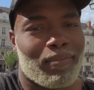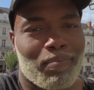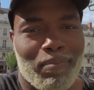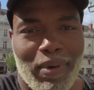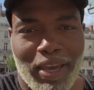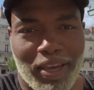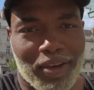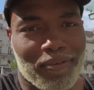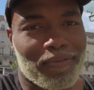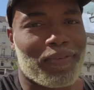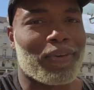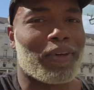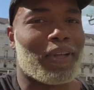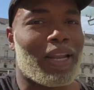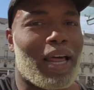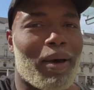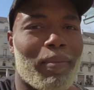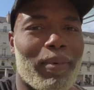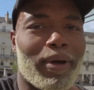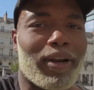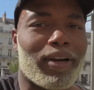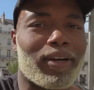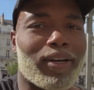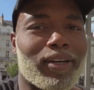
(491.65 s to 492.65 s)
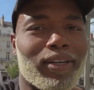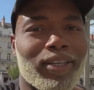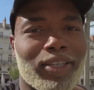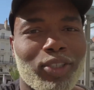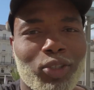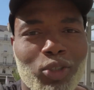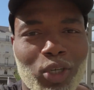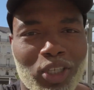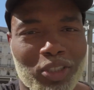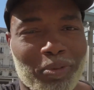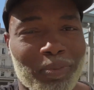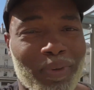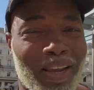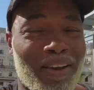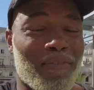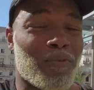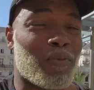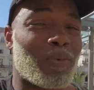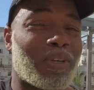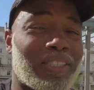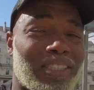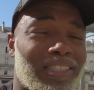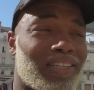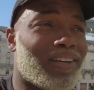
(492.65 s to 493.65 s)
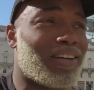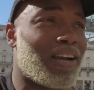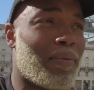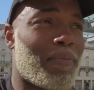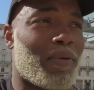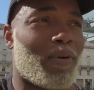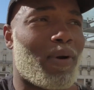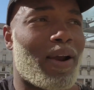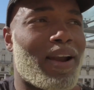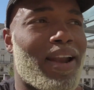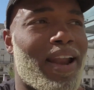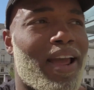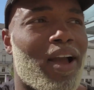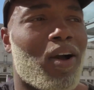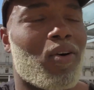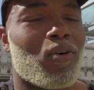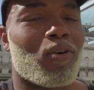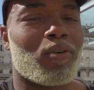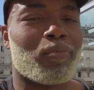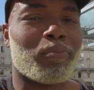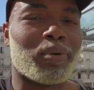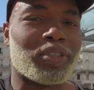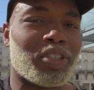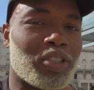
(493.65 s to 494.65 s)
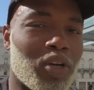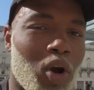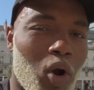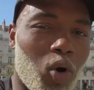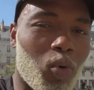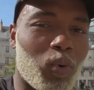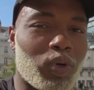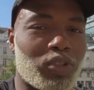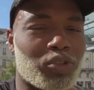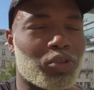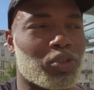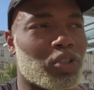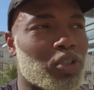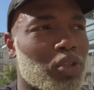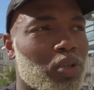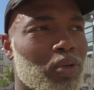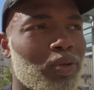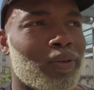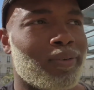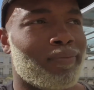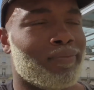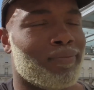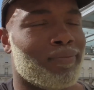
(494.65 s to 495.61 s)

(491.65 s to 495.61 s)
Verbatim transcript: Make you feel a lot better. Trust me. Everyone's staring at me right now, but you own what you do.